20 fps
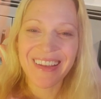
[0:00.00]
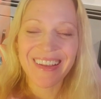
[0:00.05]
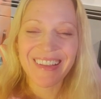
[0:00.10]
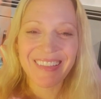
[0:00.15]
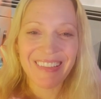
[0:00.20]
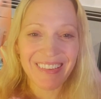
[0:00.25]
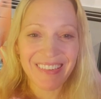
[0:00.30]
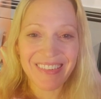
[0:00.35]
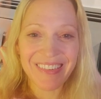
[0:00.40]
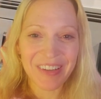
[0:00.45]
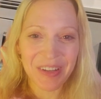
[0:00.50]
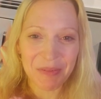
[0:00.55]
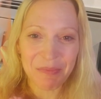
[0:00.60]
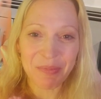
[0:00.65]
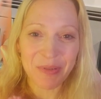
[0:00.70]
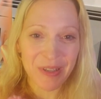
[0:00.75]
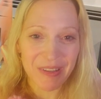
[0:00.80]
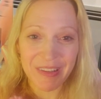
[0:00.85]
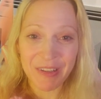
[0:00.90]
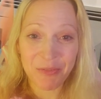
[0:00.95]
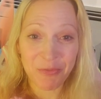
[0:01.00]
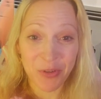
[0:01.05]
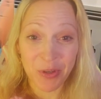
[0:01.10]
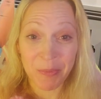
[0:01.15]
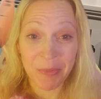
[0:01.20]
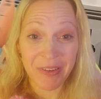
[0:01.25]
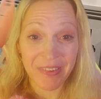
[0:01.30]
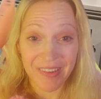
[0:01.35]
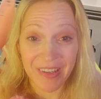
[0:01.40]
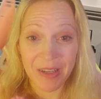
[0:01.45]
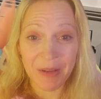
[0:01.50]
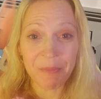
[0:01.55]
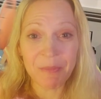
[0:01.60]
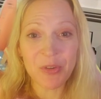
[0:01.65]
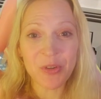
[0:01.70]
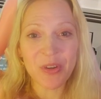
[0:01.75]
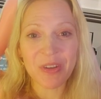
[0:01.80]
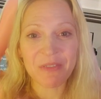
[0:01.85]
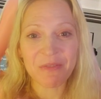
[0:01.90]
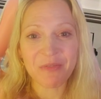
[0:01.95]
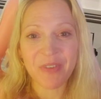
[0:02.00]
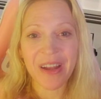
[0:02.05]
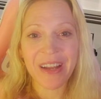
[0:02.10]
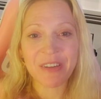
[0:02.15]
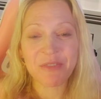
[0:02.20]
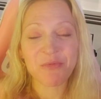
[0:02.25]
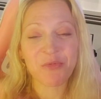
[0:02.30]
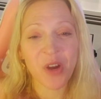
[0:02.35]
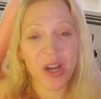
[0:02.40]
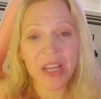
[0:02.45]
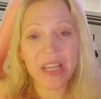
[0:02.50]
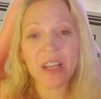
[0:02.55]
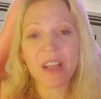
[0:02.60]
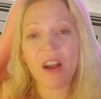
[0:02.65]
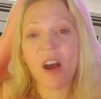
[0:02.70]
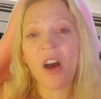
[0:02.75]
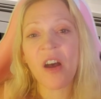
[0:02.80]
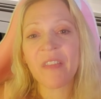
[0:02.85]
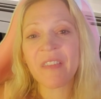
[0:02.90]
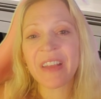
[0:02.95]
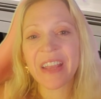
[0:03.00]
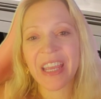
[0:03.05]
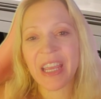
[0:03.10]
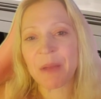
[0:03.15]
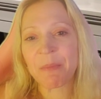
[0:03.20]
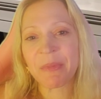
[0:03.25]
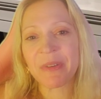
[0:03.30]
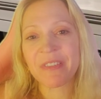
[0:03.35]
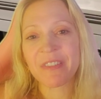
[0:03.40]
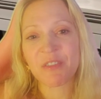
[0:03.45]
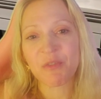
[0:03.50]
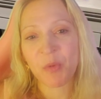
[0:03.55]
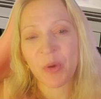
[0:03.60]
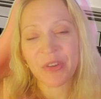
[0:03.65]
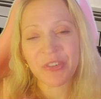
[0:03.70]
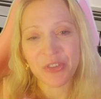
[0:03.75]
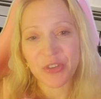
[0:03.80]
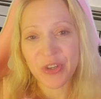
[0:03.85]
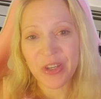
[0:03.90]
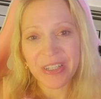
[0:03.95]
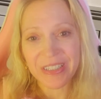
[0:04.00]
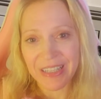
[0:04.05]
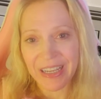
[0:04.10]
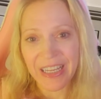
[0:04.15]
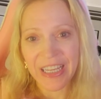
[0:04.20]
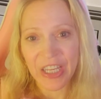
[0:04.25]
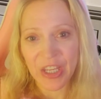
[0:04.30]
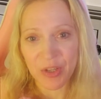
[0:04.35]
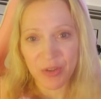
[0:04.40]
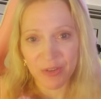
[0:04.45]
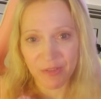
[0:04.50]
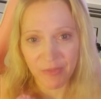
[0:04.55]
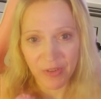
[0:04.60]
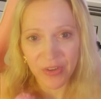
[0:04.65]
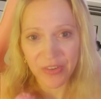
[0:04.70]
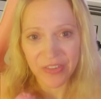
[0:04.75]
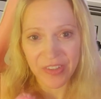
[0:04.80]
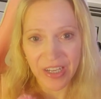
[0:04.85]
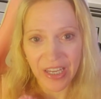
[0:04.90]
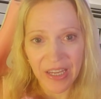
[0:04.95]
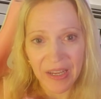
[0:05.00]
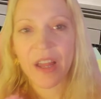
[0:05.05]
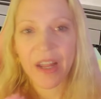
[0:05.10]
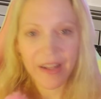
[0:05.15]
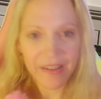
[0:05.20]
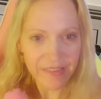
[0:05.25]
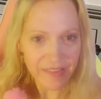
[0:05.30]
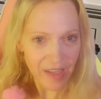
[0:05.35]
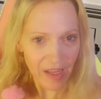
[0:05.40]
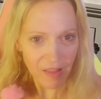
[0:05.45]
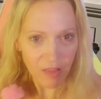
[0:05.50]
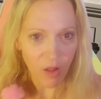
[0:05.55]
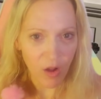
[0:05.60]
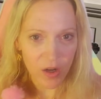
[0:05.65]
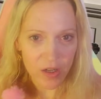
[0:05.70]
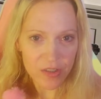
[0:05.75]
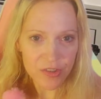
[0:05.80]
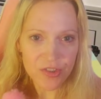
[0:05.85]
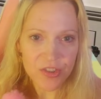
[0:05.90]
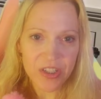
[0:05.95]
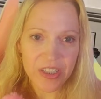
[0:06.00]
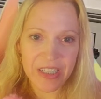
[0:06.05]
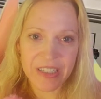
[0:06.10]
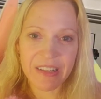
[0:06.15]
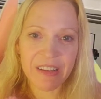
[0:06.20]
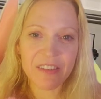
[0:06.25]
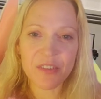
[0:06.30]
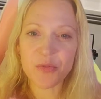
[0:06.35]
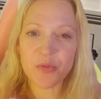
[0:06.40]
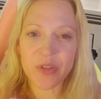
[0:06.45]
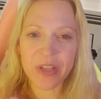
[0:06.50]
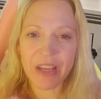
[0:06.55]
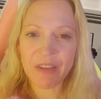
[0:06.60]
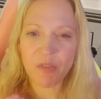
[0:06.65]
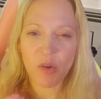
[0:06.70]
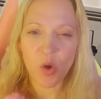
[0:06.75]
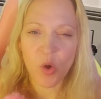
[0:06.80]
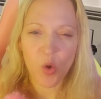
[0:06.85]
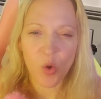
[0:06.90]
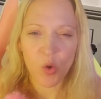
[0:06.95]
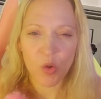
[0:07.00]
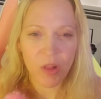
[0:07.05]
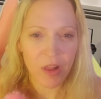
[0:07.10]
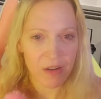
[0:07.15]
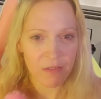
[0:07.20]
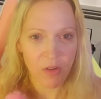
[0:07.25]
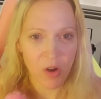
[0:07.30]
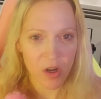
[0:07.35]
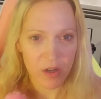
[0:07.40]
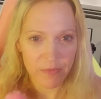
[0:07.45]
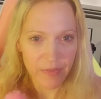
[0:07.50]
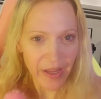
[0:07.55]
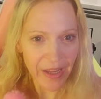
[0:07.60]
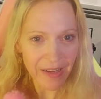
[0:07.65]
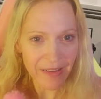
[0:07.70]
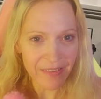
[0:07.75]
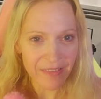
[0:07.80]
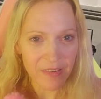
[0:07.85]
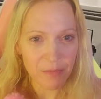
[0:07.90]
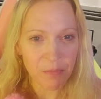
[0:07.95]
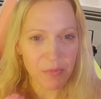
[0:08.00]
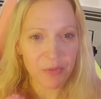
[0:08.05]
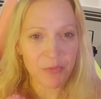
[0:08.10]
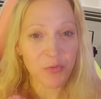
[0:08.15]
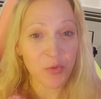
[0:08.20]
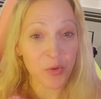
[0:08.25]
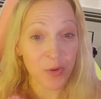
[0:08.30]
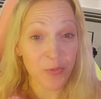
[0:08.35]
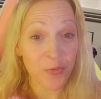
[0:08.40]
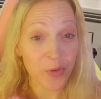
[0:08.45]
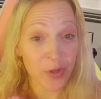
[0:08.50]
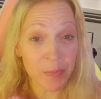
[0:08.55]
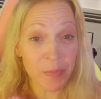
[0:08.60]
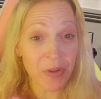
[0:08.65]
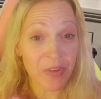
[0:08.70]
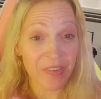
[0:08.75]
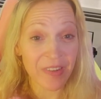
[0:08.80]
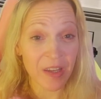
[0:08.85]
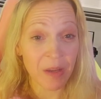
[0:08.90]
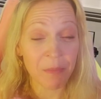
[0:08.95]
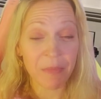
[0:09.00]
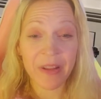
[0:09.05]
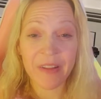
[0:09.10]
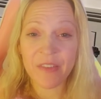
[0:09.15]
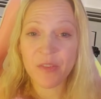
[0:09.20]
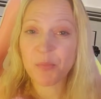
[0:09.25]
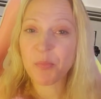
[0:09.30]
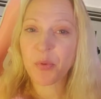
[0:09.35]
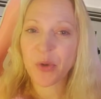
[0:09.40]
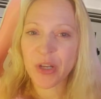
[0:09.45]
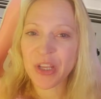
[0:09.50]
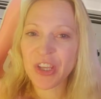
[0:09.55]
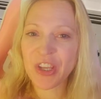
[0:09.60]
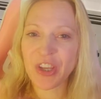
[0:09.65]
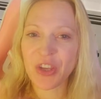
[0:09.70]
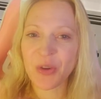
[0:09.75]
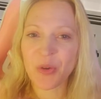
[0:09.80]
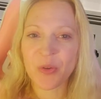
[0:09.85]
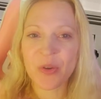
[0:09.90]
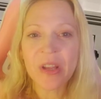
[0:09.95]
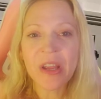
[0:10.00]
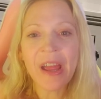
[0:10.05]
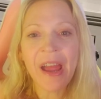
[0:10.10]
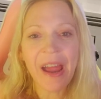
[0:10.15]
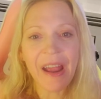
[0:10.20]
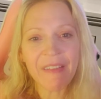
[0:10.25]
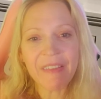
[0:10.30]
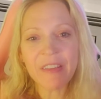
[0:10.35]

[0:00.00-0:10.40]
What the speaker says: This is a completely free museum you can find right on the campus of Western Kentucky University. It's not large, and it doesn't really have a whole lot of artifacts, but for a free museum, it's pretty cute, and